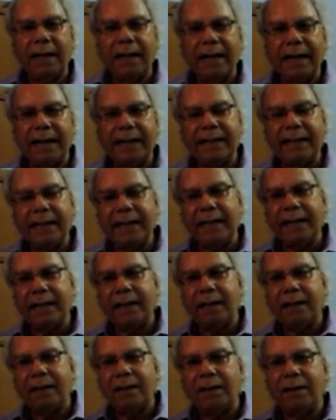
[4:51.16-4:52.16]
at
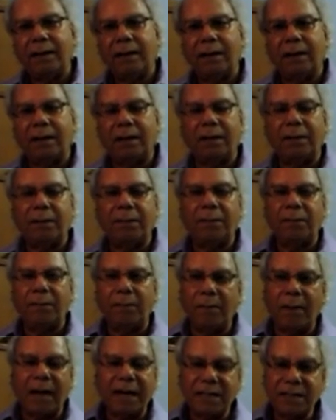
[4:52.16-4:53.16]
a
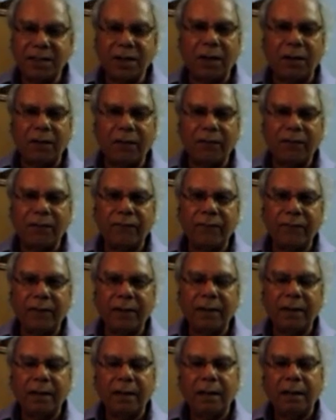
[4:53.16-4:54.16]
margin of
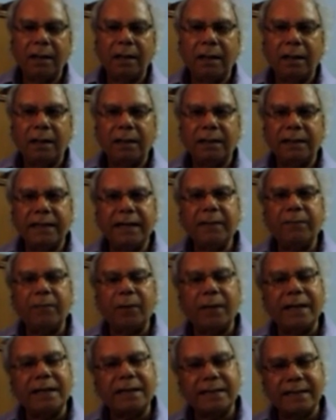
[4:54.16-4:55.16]

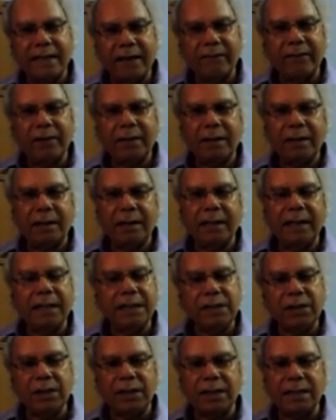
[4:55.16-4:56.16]
3.7
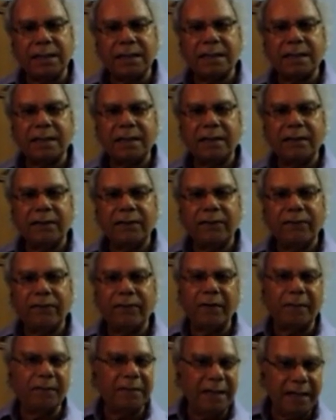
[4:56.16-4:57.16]
inches
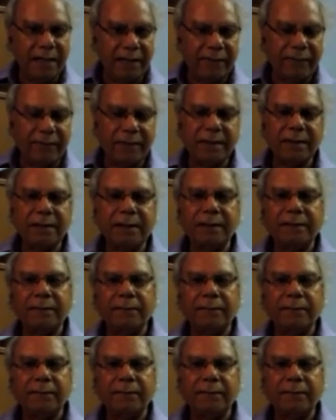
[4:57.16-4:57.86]
from the left.